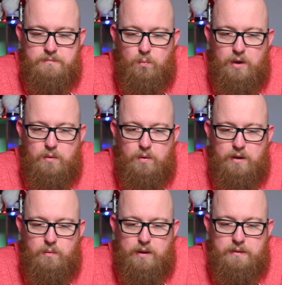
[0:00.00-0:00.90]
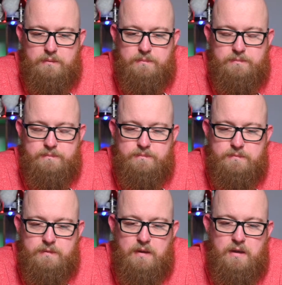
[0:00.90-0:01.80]
Well.
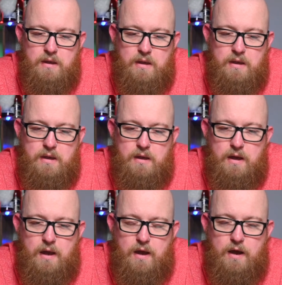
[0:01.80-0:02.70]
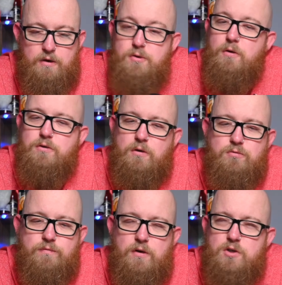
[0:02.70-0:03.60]
Not as
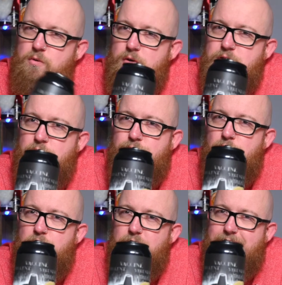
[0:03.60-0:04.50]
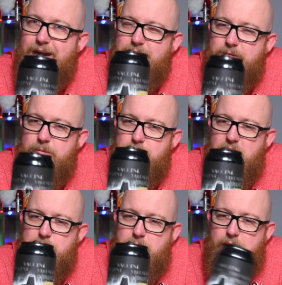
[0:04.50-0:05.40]
controversial as the front of the can
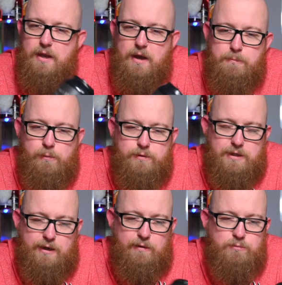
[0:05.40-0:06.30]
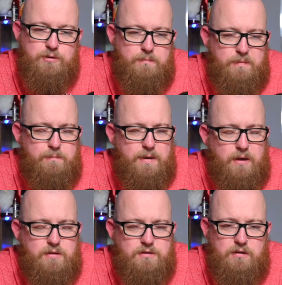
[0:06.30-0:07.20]
maybe points out. I was a bit
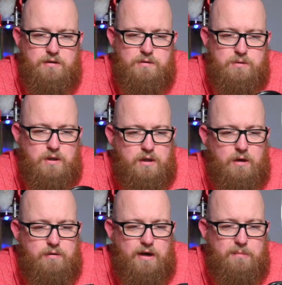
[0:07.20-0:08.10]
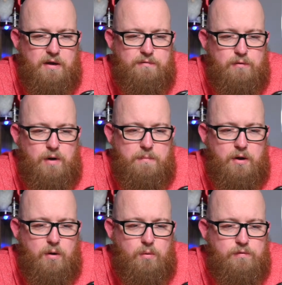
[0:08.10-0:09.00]
concerned this was going to go down a bit of a rabbit
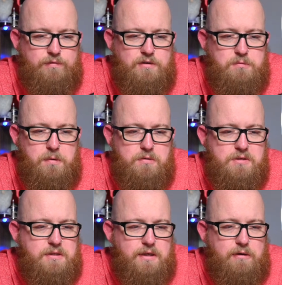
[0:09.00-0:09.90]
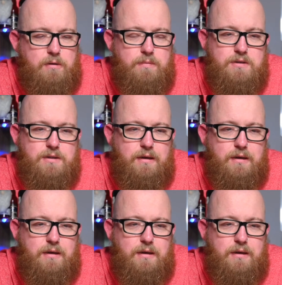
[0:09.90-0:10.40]
hole of conspiracy theory, but